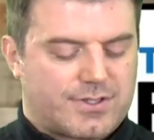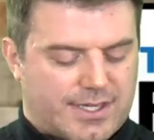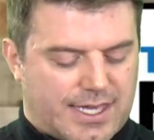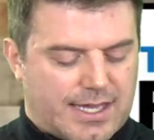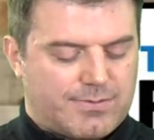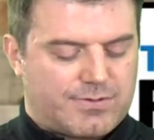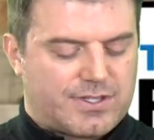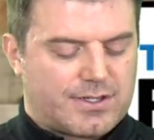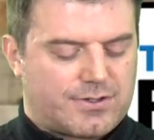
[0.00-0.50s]

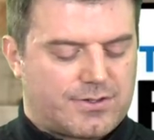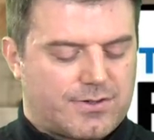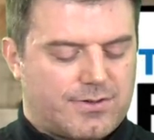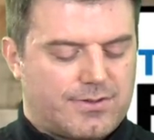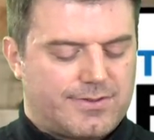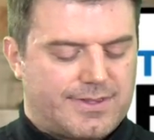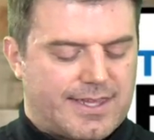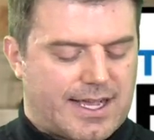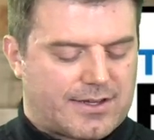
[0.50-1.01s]
Cape
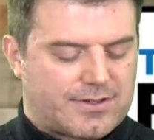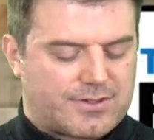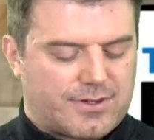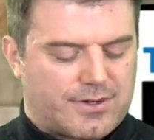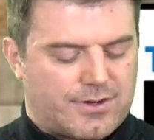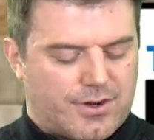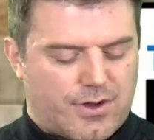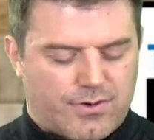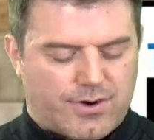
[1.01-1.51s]
Central, Dexter,
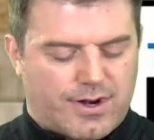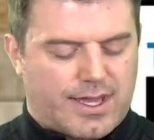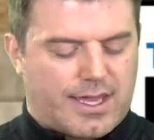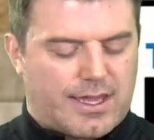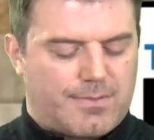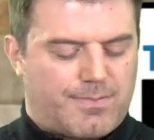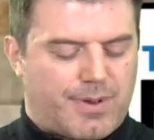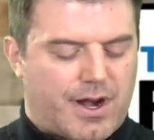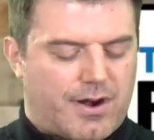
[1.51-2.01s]
Notre
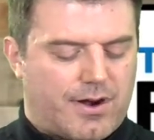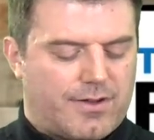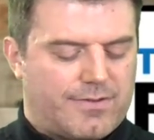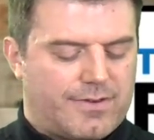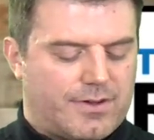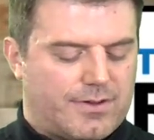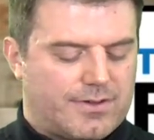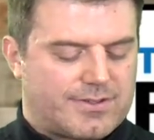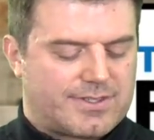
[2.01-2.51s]
Dame,
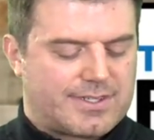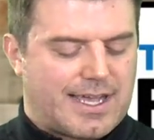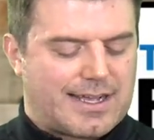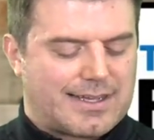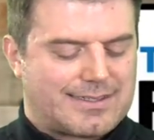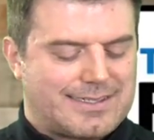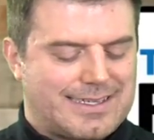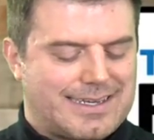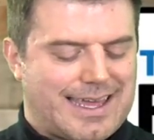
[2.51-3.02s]
Perryville,
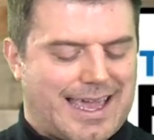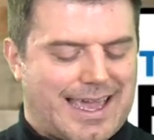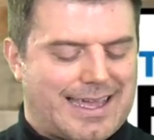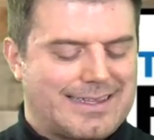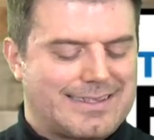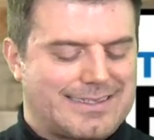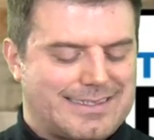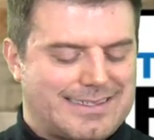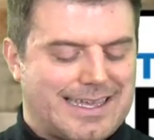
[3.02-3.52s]
Sykeston,
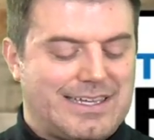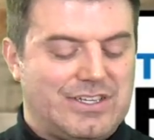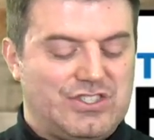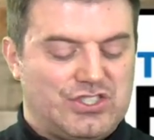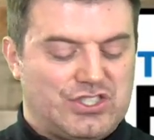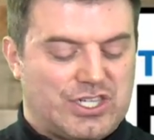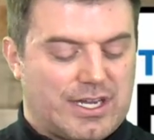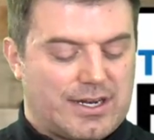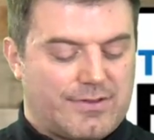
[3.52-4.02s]
and St.
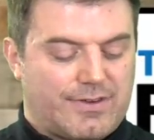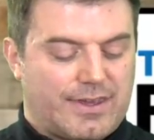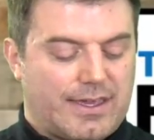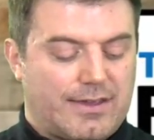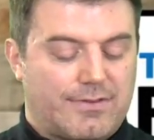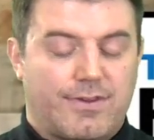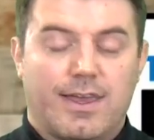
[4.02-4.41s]
Genevieve.